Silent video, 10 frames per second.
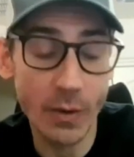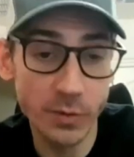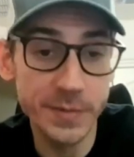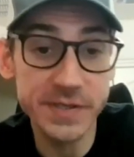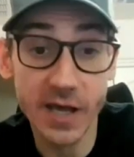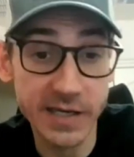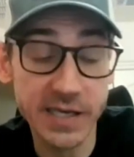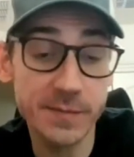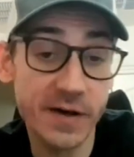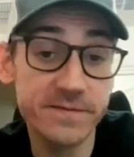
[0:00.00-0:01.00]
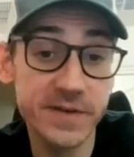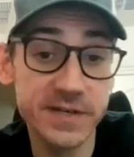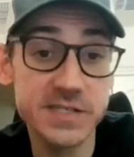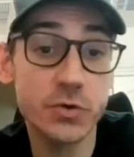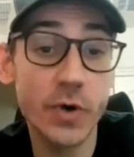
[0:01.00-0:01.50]
I will be talking about
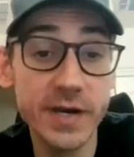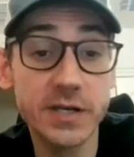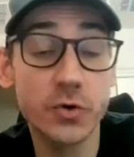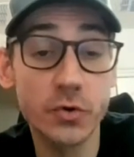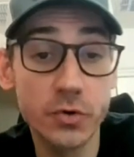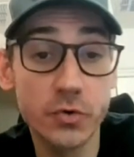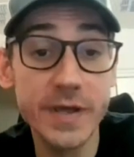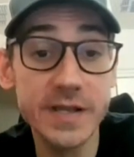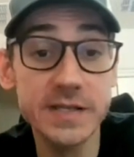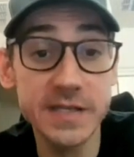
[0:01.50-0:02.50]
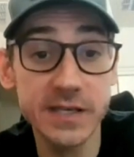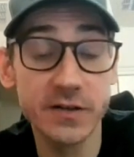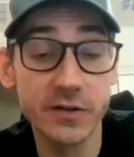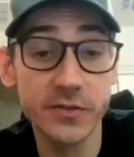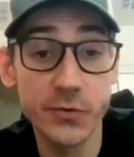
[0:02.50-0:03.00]
fitness quite a great
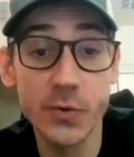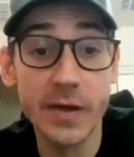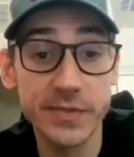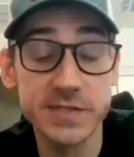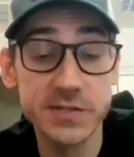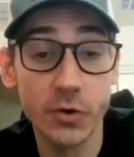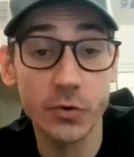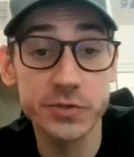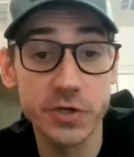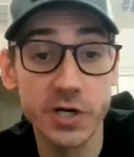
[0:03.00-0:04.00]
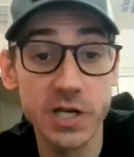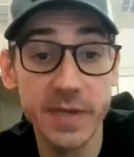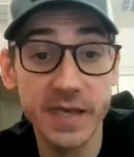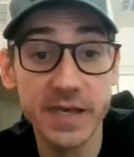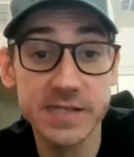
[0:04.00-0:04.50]
deal throughout this whole journey
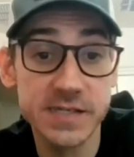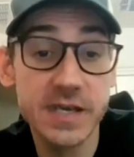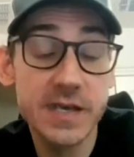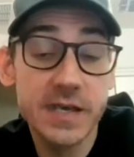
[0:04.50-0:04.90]
because